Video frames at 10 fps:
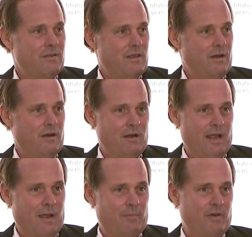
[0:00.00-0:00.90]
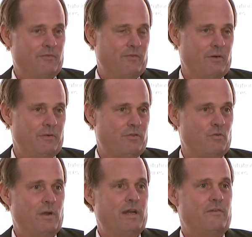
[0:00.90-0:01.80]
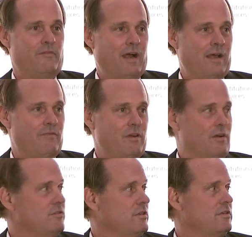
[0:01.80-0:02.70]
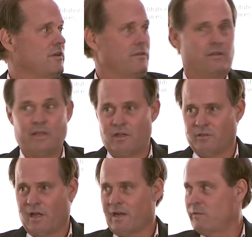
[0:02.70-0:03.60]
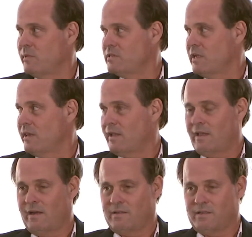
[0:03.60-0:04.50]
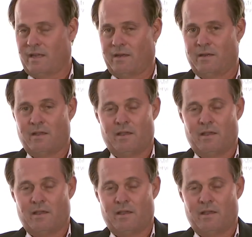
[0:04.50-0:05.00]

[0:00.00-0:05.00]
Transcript: that are going to happen for 3 to 5 years until the legal documents say they can't extend.